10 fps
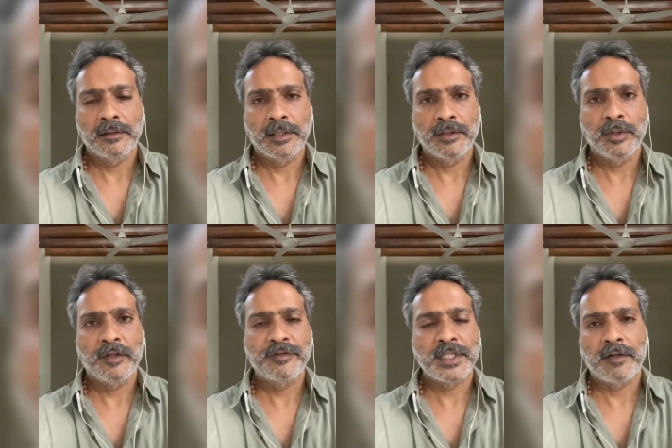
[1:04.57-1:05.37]
that you
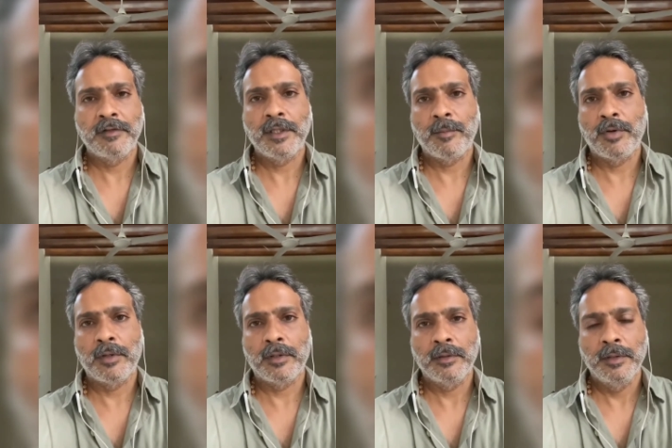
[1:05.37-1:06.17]
have showered
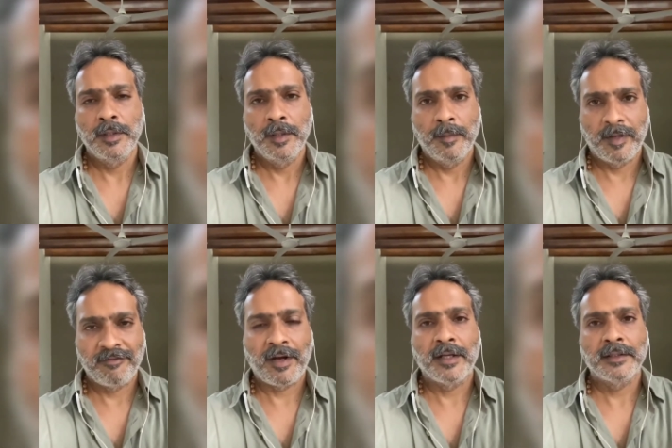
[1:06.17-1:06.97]
upon my
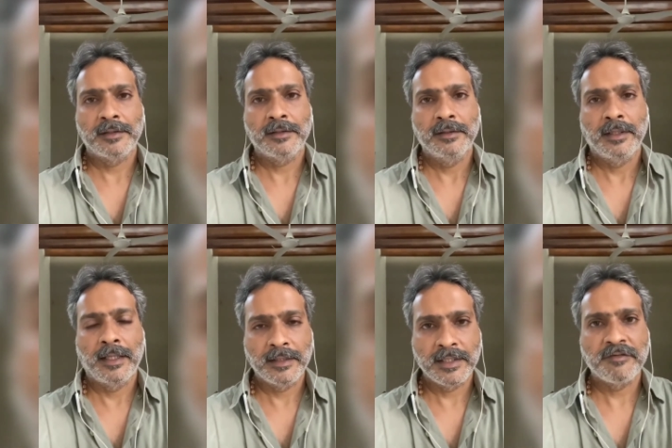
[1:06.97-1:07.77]
father
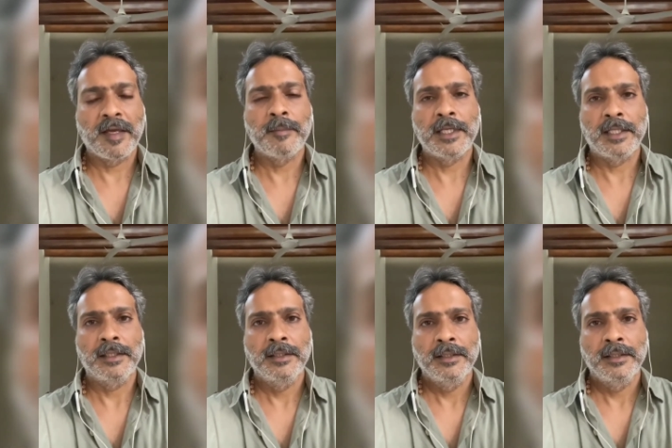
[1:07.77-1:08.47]
and this family.